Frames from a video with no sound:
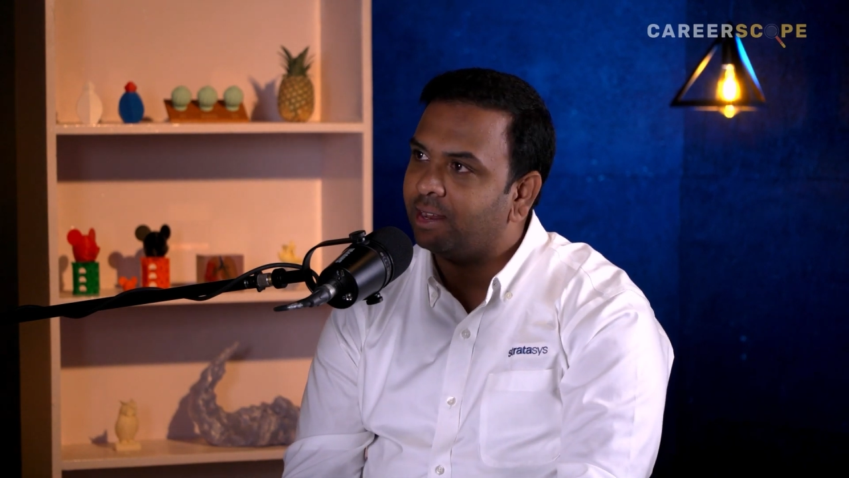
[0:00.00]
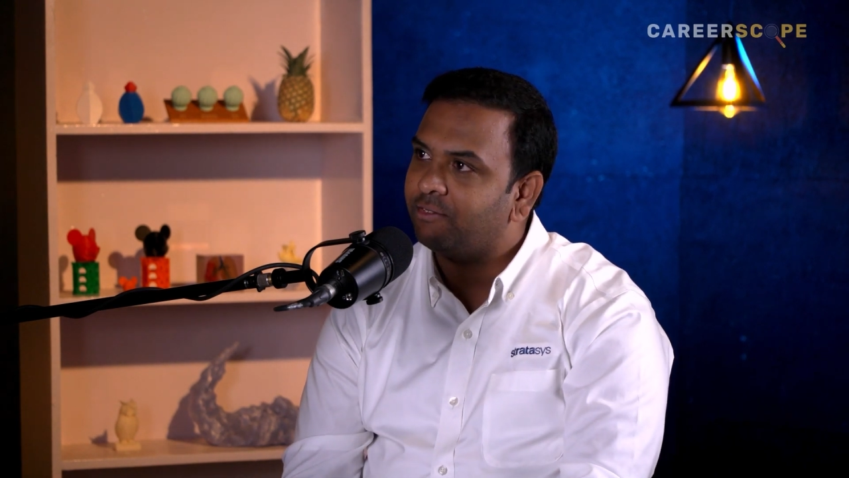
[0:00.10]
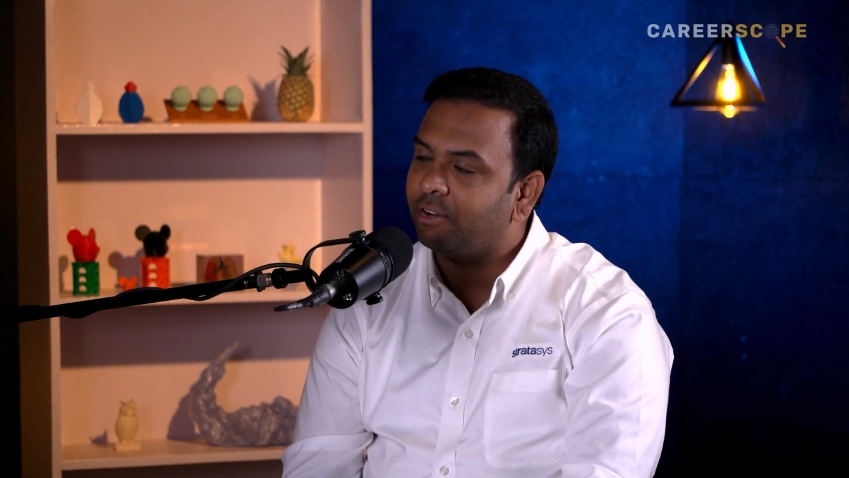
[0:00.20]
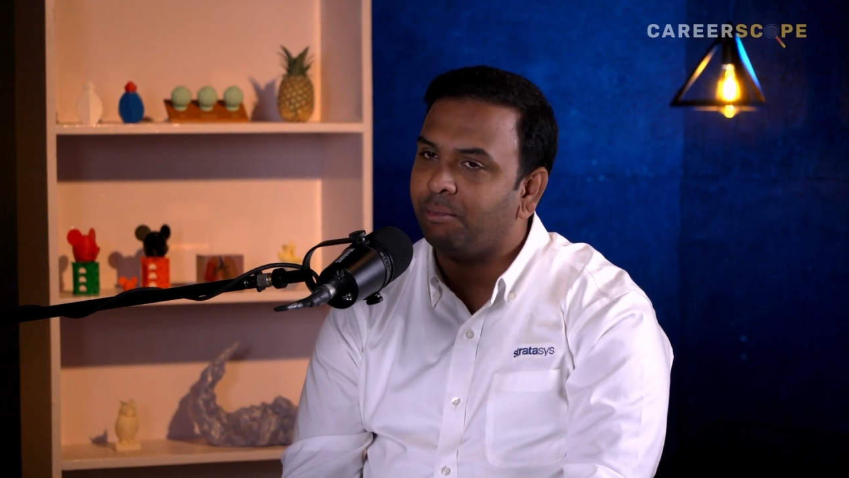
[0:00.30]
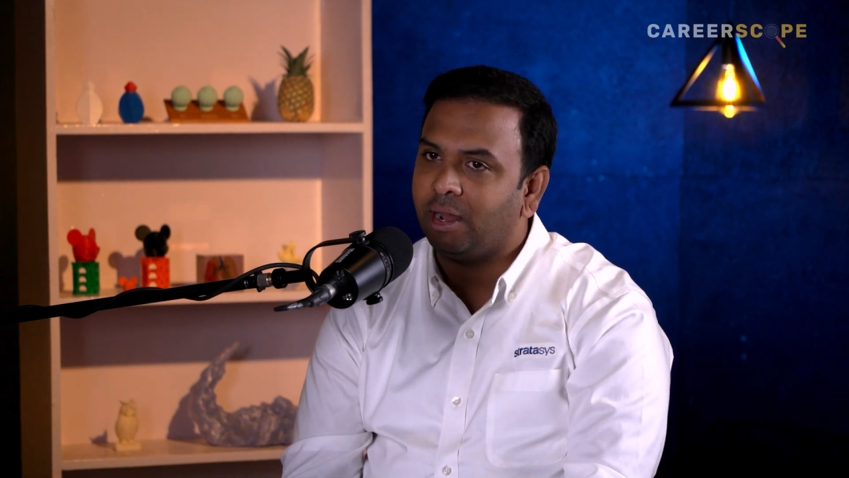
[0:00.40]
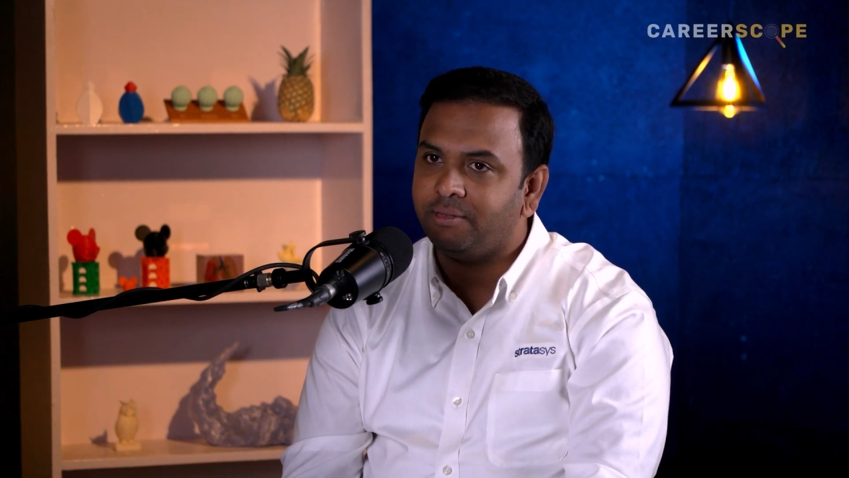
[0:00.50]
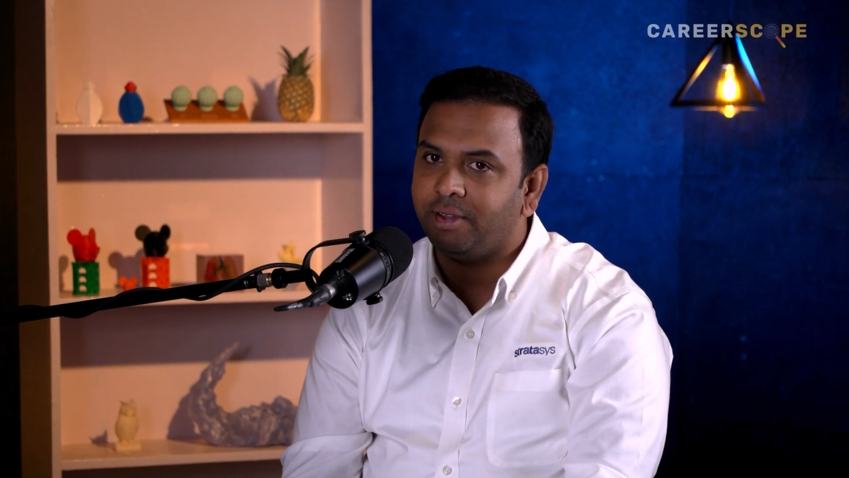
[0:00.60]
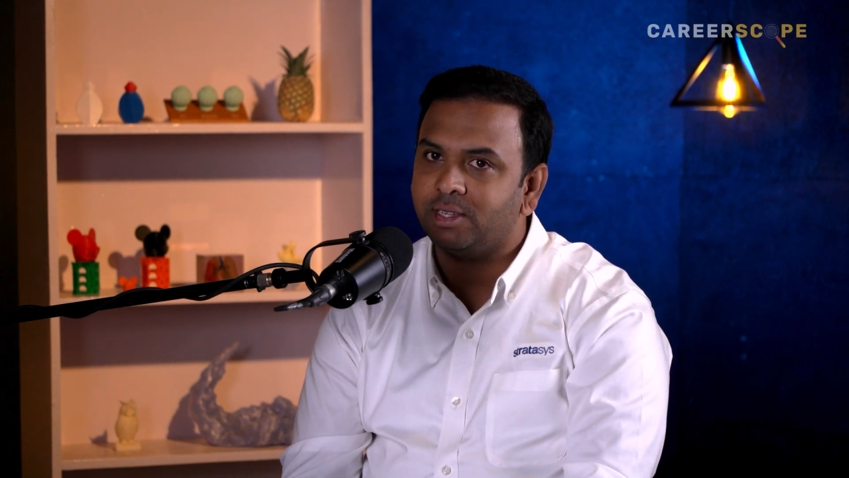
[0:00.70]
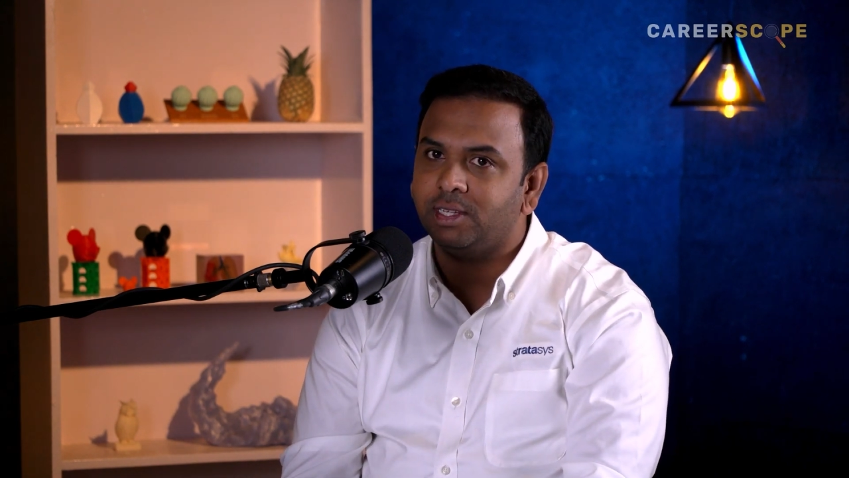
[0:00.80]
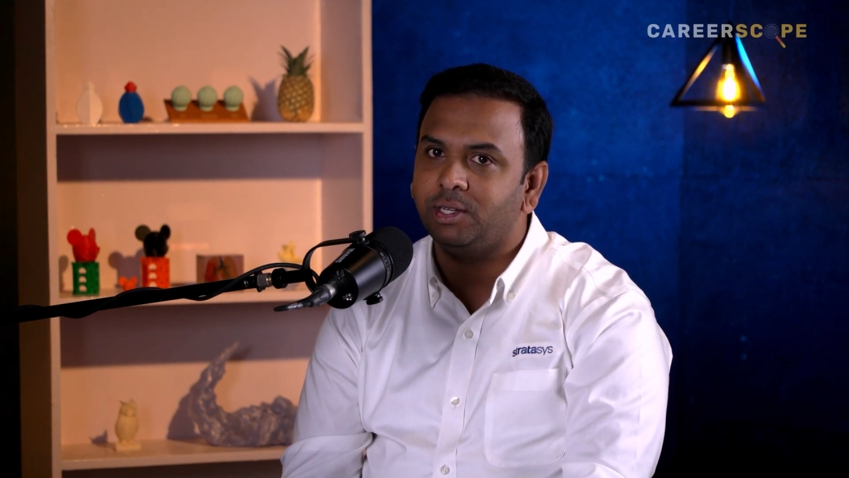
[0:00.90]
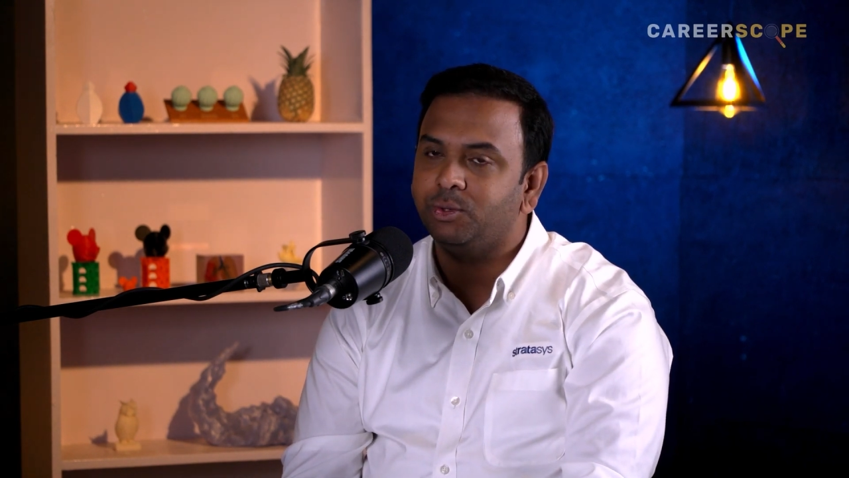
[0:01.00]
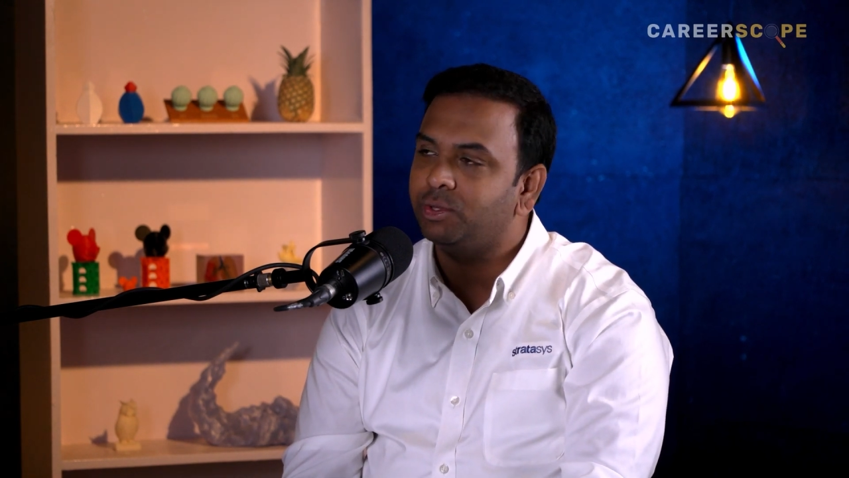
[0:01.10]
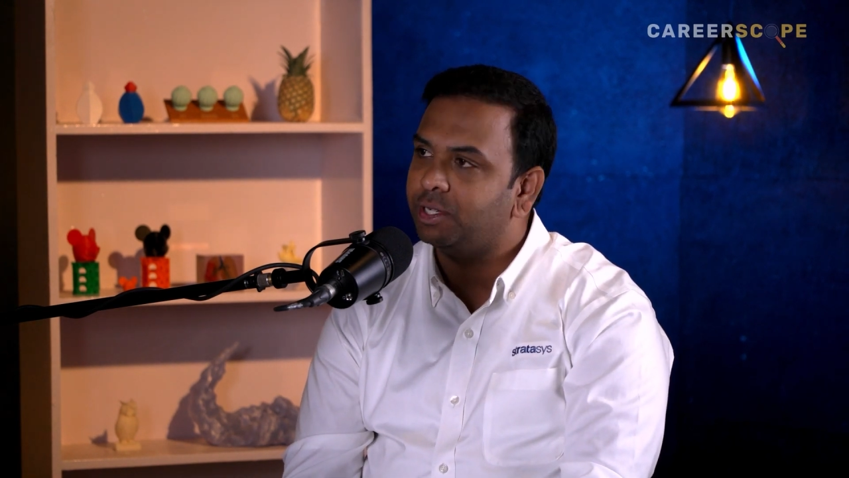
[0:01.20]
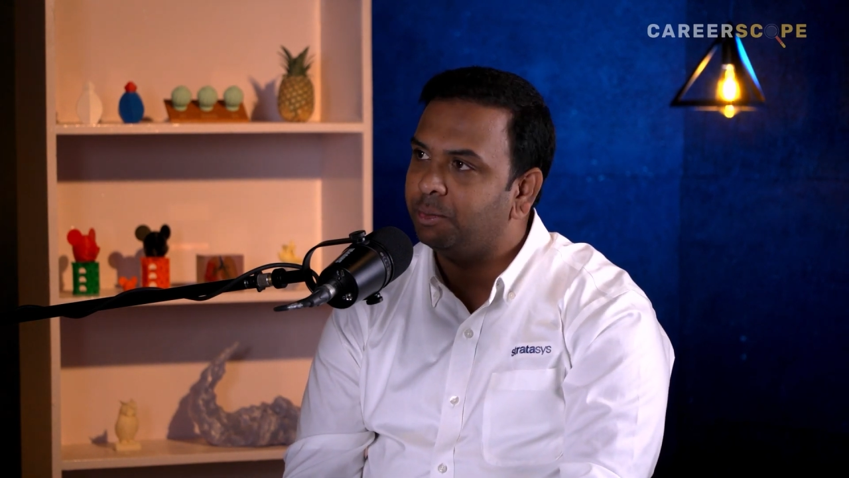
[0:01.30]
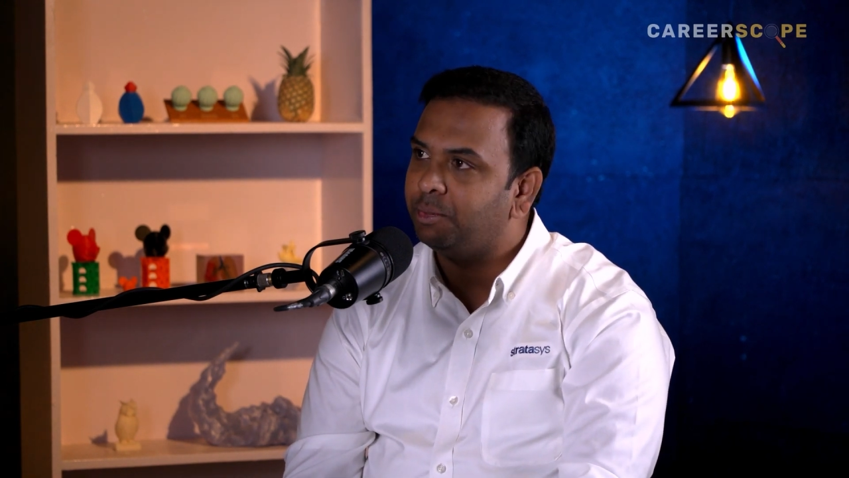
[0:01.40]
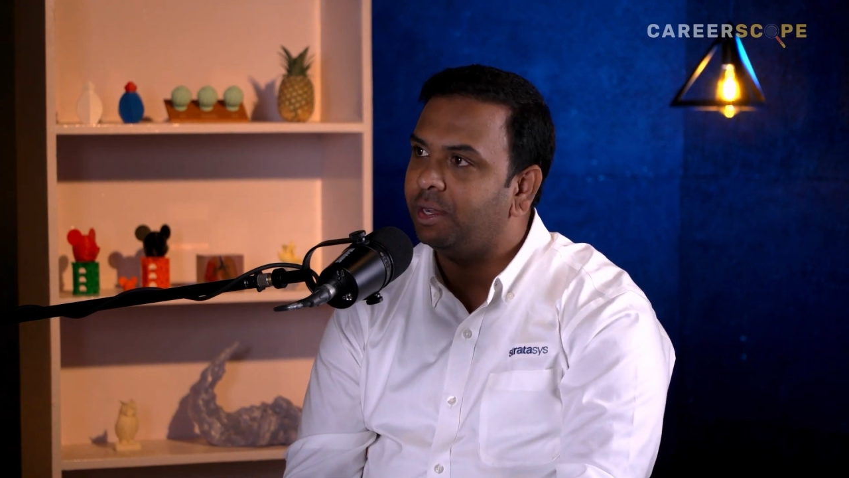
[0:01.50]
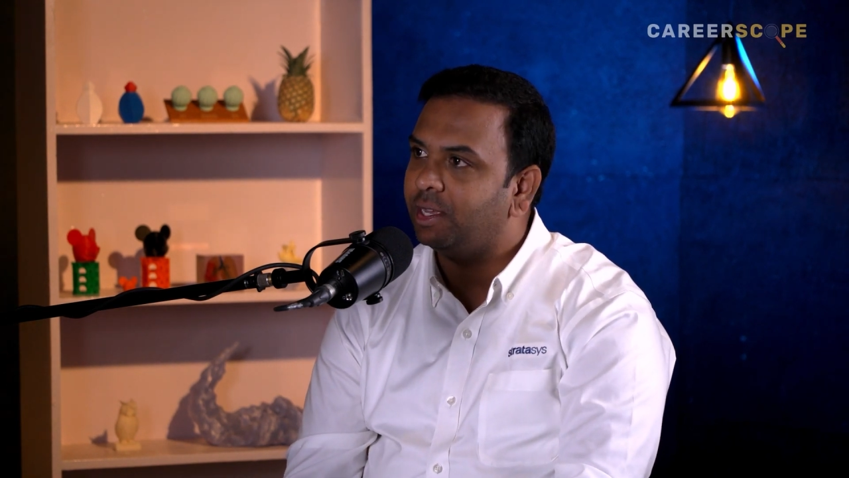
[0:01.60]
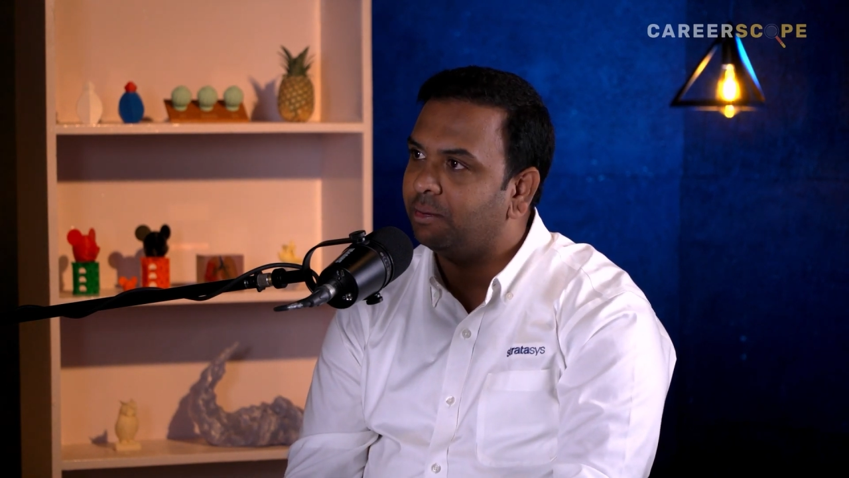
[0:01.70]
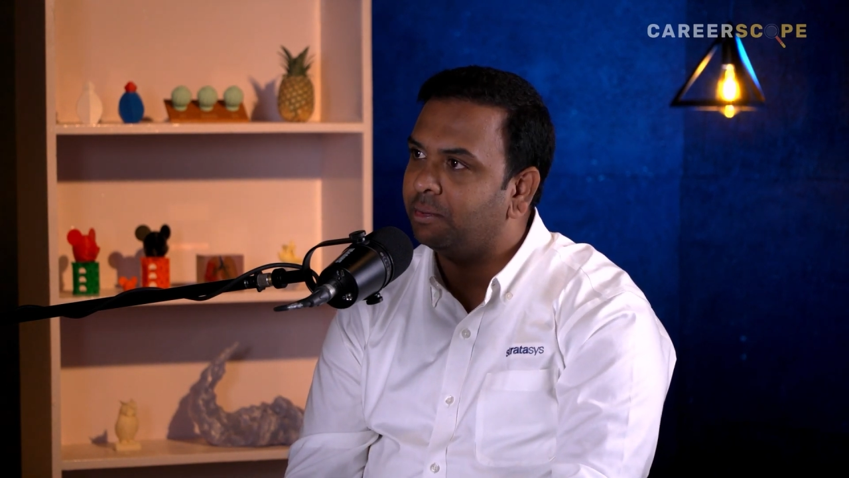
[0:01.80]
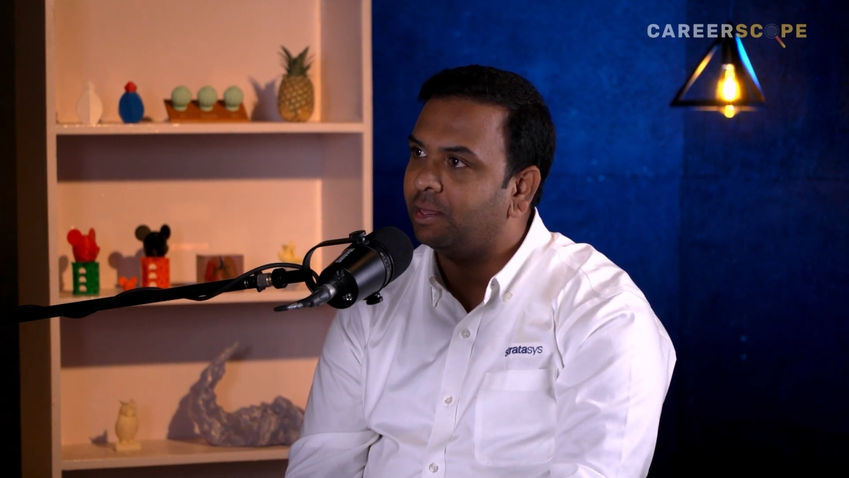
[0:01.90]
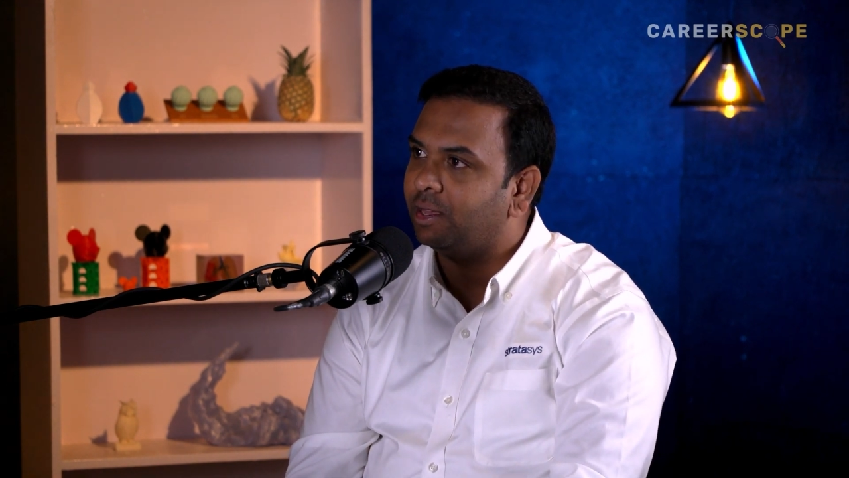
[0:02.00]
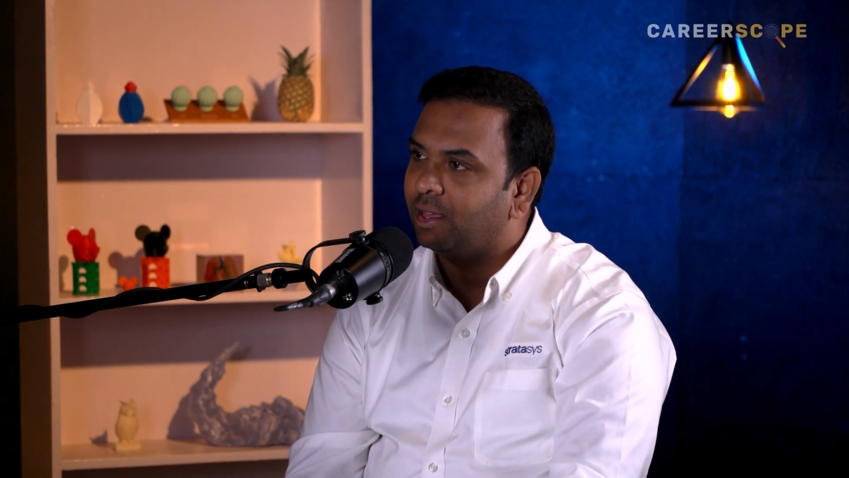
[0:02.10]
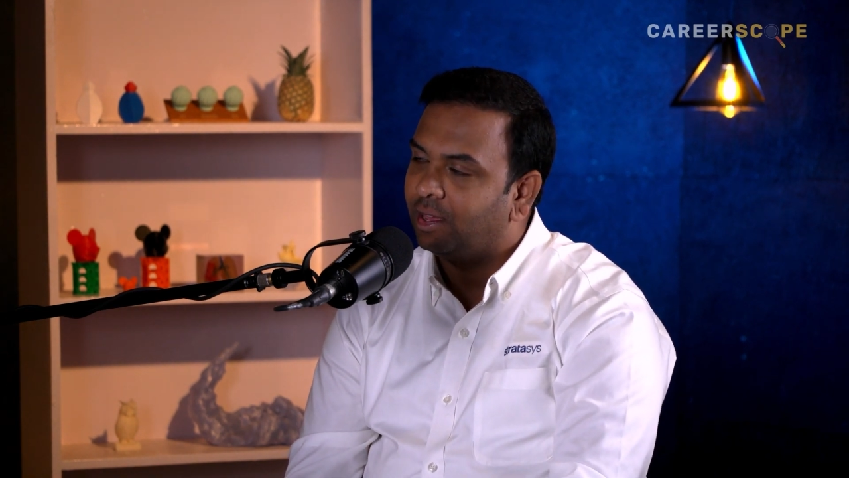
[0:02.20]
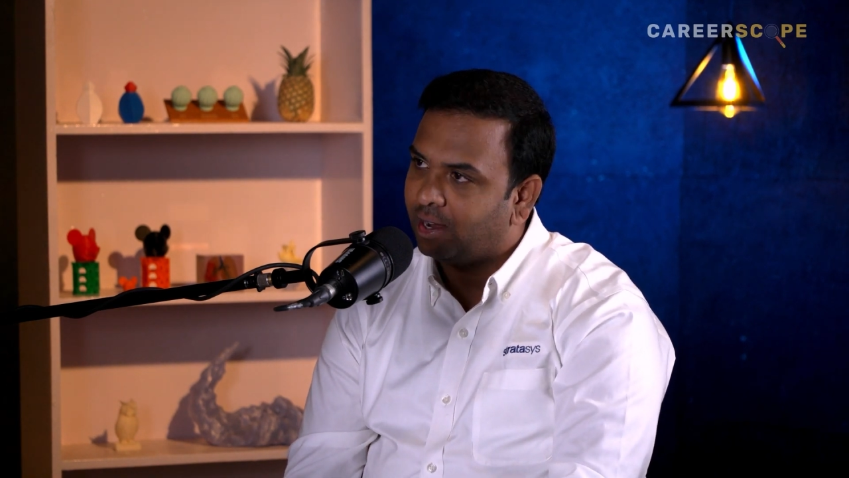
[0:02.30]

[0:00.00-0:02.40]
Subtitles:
career from manufacturing to 3D printing everything,